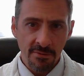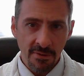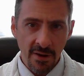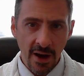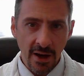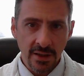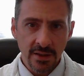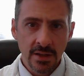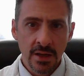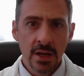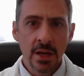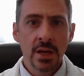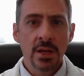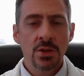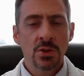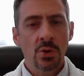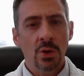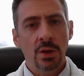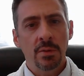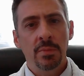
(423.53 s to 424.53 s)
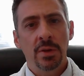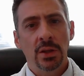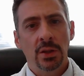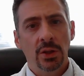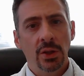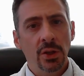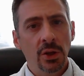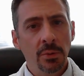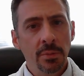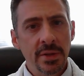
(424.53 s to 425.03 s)
So it can be a little bit
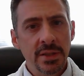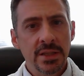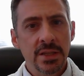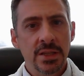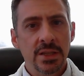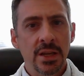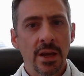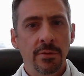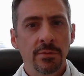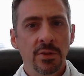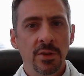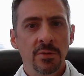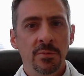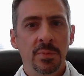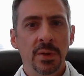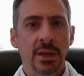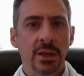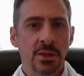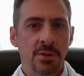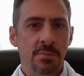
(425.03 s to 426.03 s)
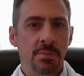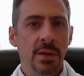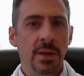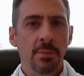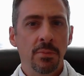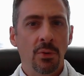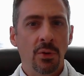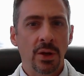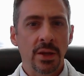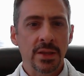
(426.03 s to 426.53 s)
deceptive because people can
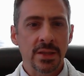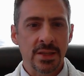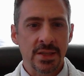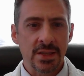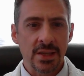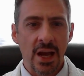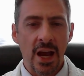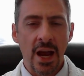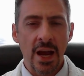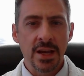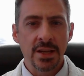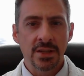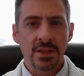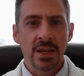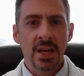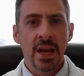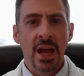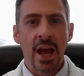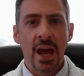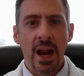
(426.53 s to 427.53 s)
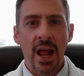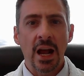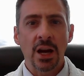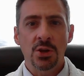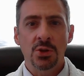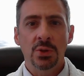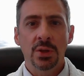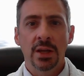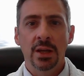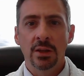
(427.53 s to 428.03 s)
size at actually a
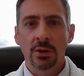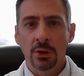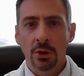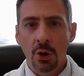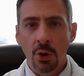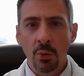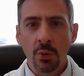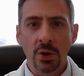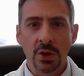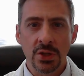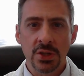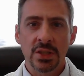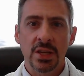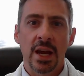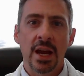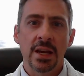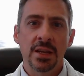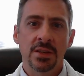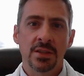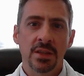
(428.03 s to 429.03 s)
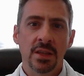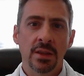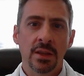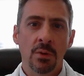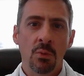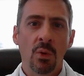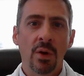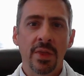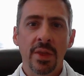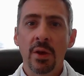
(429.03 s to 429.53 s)
lower size than what they
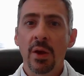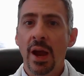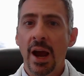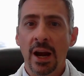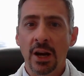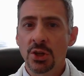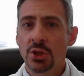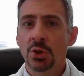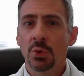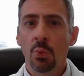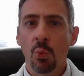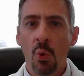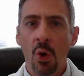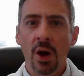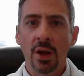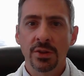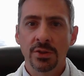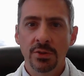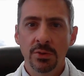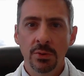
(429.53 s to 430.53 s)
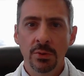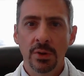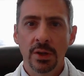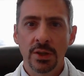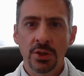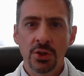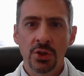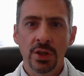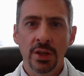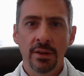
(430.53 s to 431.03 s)
actually want to achieve
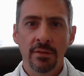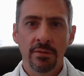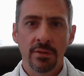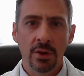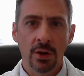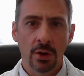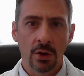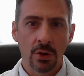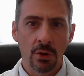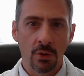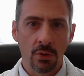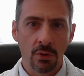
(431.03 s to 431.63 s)
their goals.